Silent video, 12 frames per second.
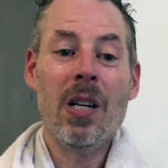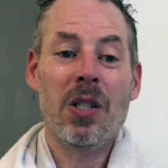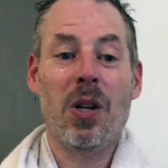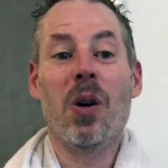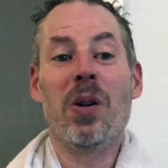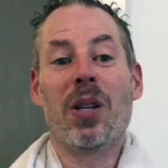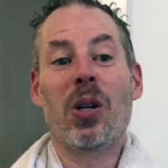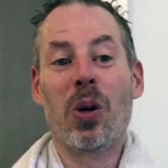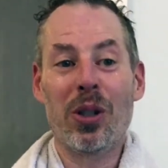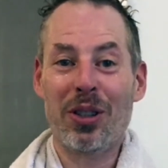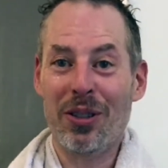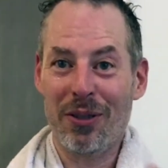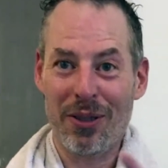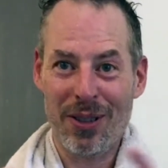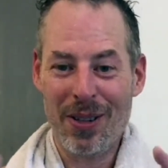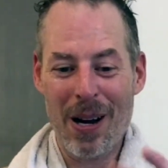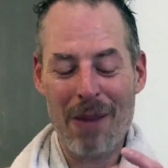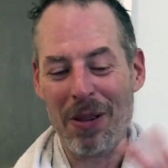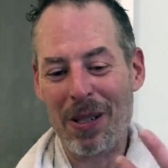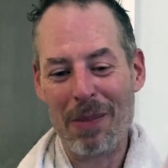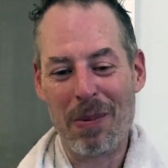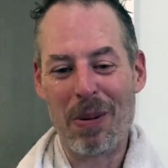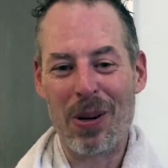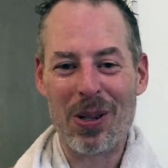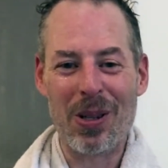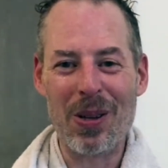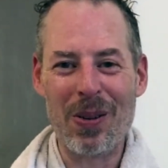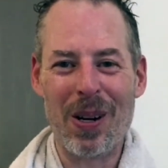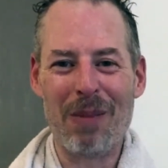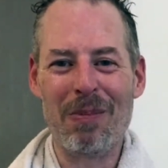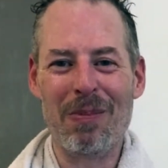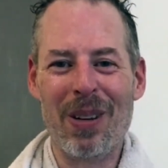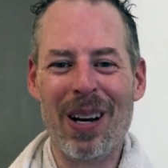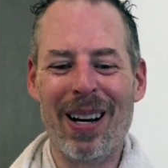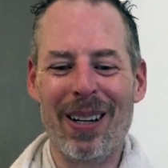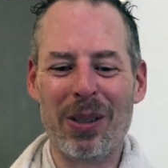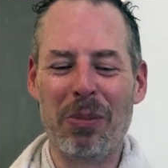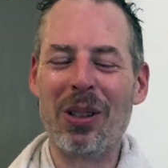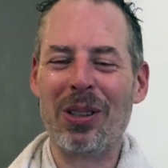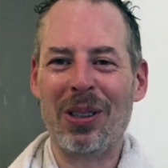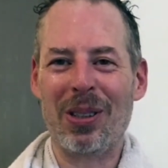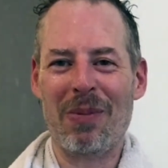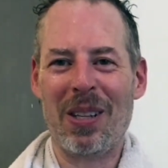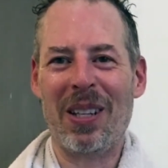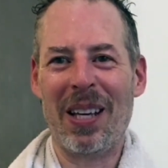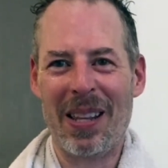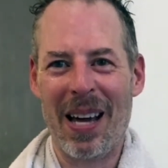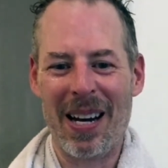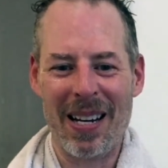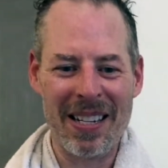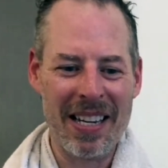So in the course of, I'm the type of person that when I'm experiencing something like that,